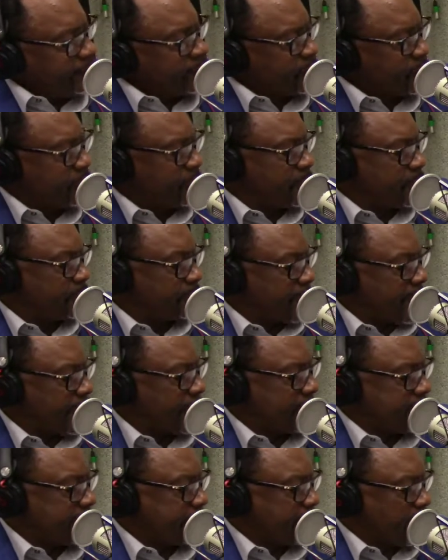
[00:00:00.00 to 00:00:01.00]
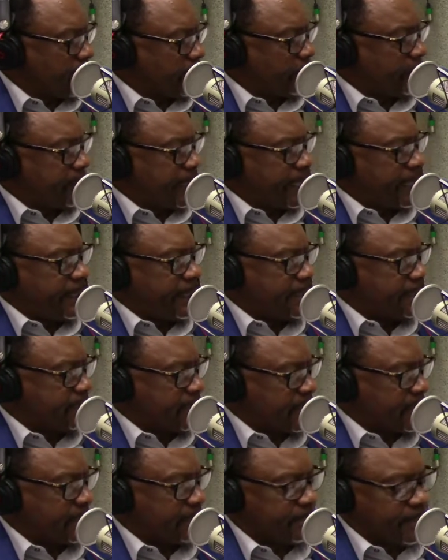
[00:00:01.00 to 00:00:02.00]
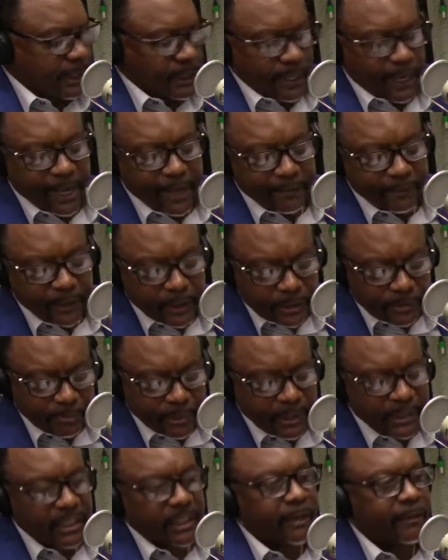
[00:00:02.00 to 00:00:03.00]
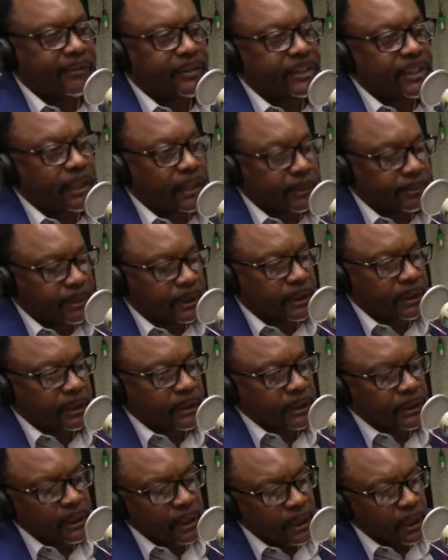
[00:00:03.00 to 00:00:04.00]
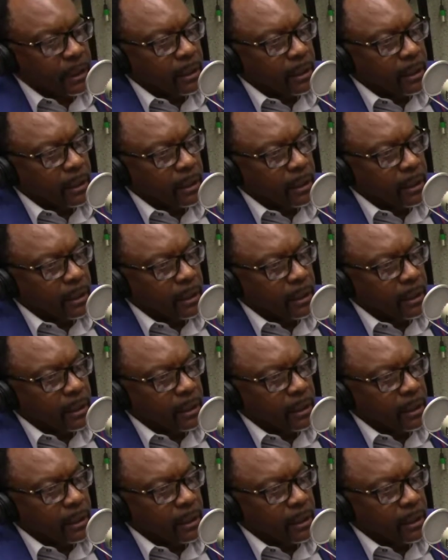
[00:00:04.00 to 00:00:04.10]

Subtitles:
insurance policy, I'm only paying this much a month, I have this much coverage, I'm good.